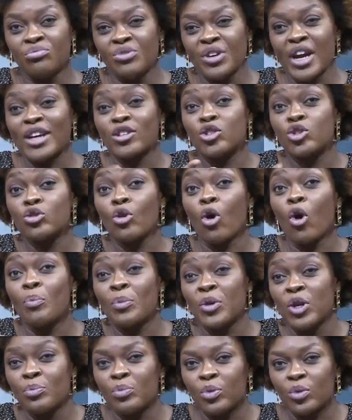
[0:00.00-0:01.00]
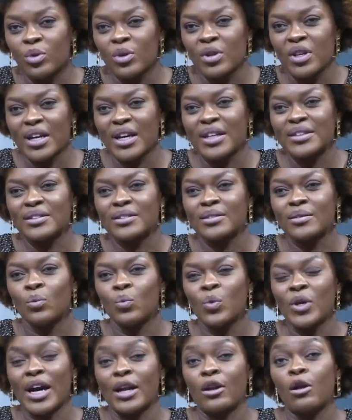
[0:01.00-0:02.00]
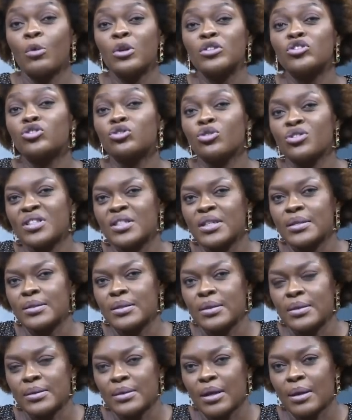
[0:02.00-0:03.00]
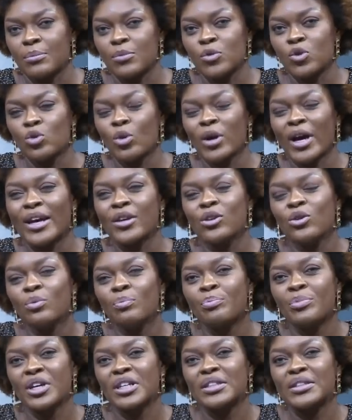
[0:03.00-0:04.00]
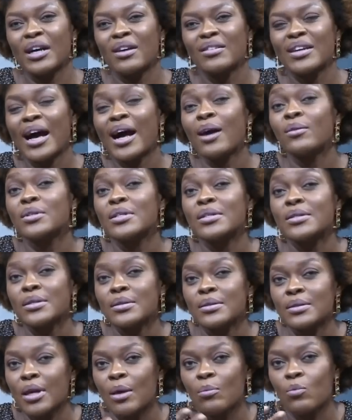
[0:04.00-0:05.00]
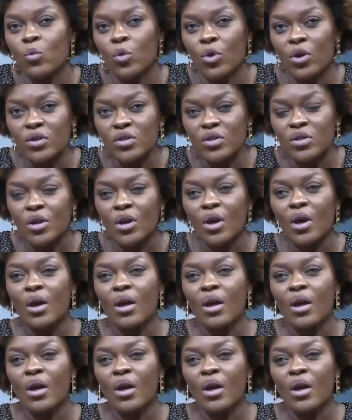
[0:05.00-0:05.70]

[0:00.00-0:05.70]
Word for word: reassure people that we can always trust the system. So can you break down how the system works?